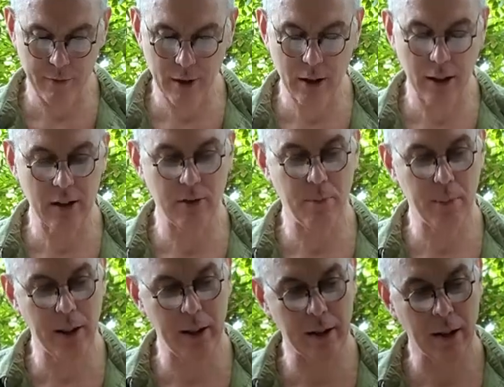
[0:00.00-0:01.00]
of the taint of
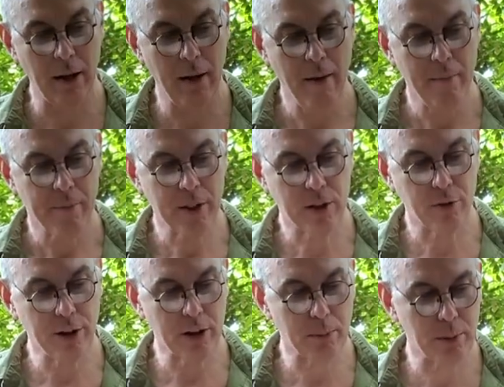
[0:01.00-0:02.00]
being. This
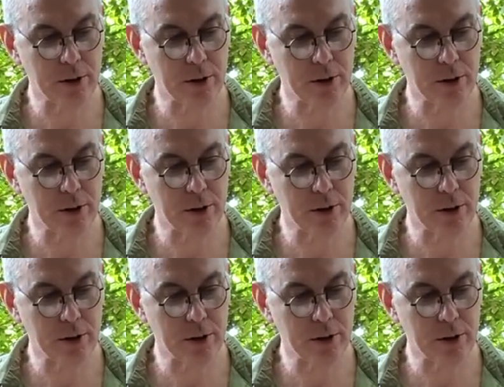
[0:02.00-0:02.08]
field of